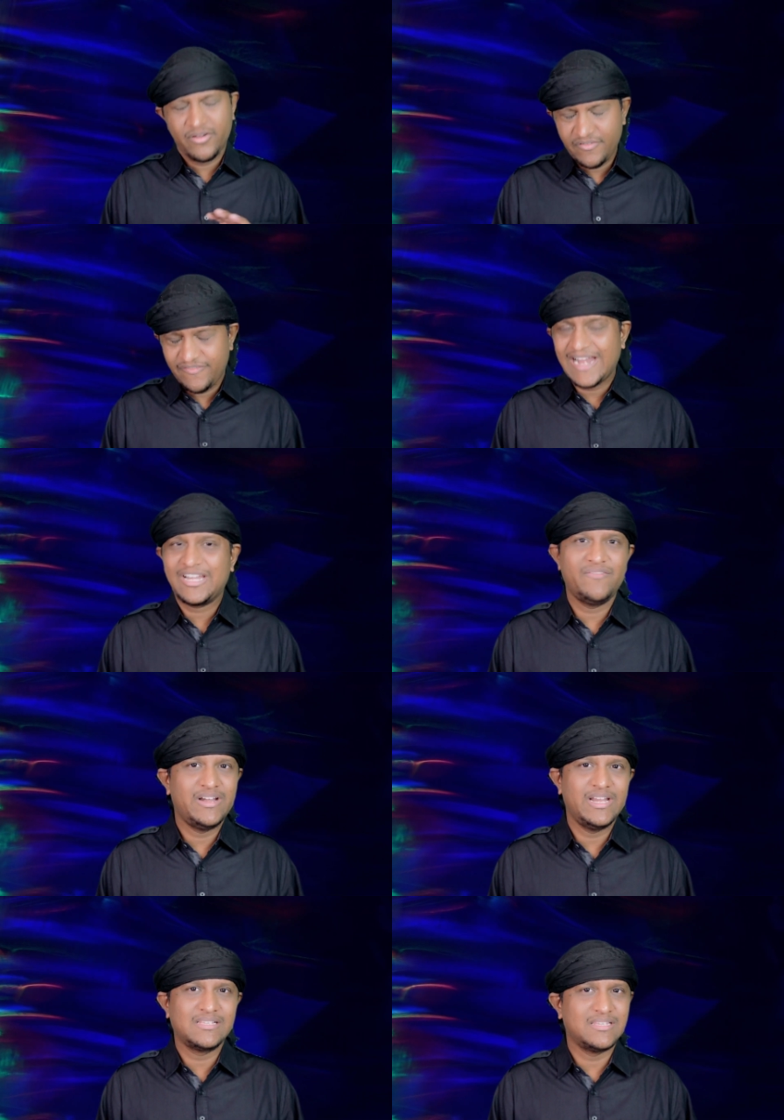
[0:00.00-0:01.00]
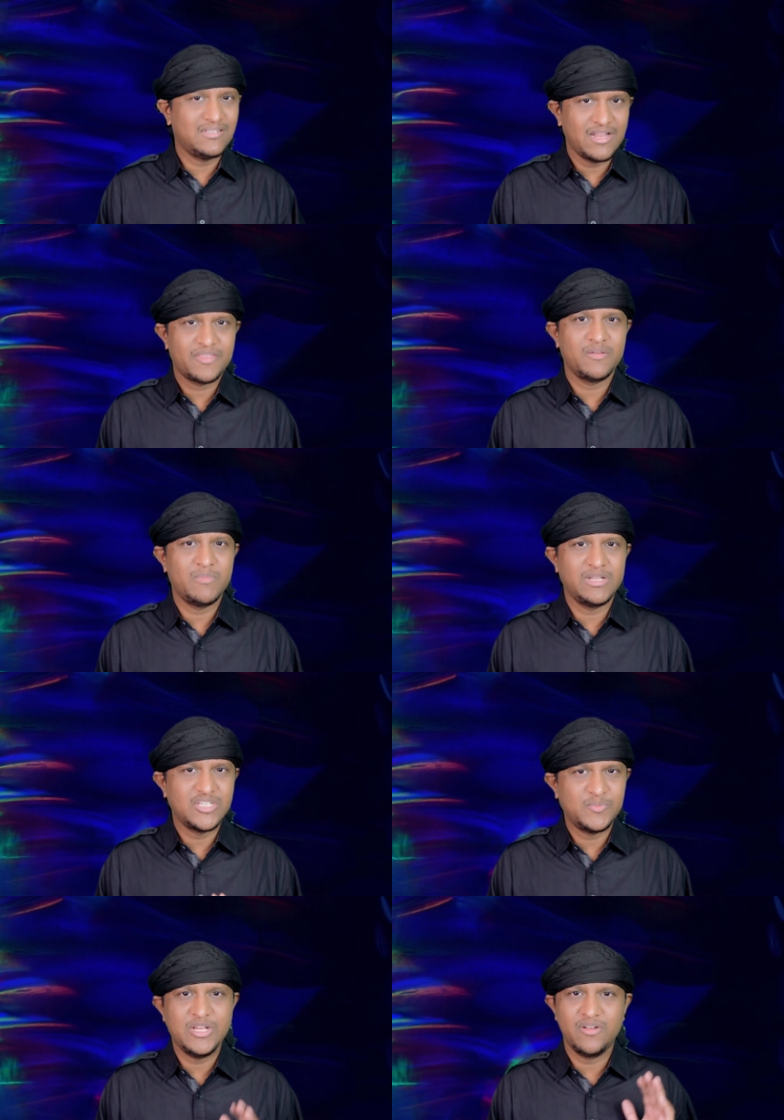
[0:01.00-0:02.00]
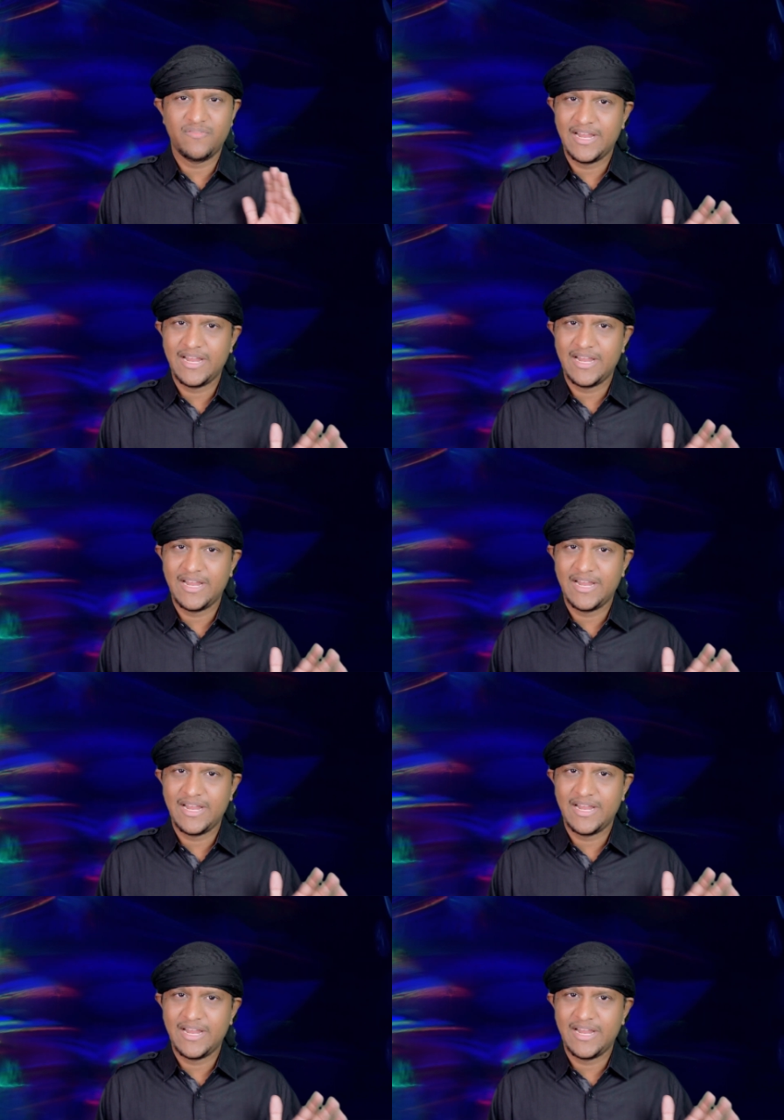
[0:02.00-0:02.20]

Refractive index is nothing but the speed of